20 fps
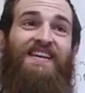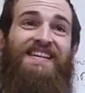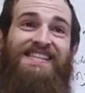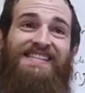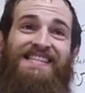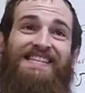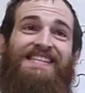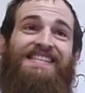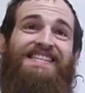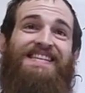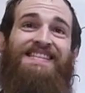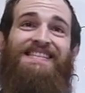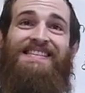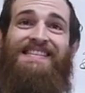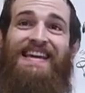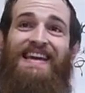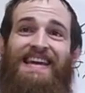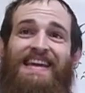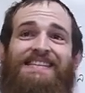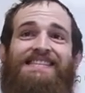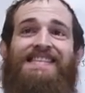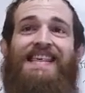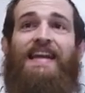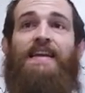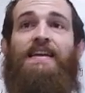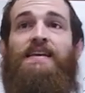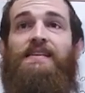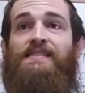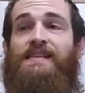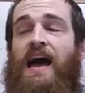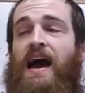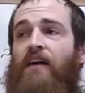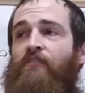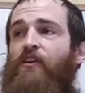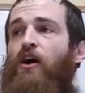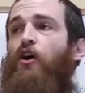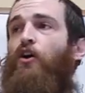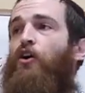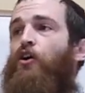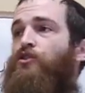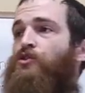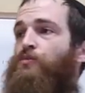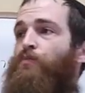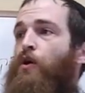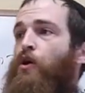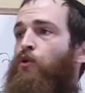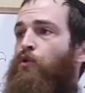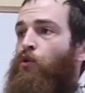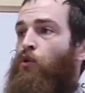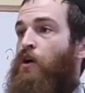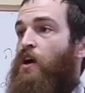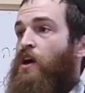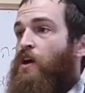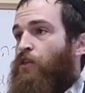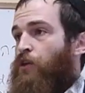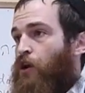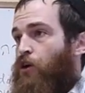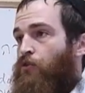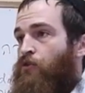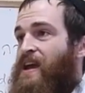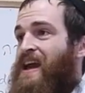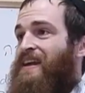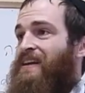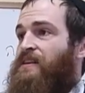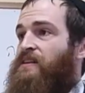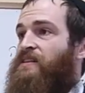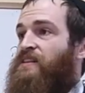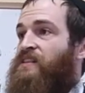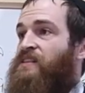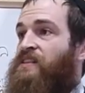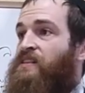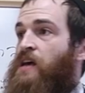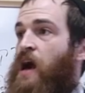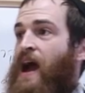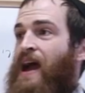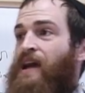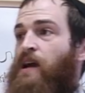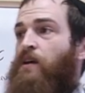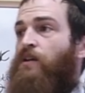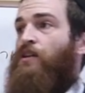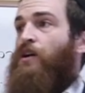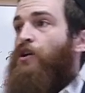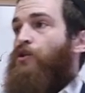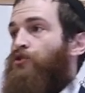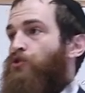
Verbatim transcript: of existence is that Nis'aveh HaKadosh Baruch Hu, the Creator, desired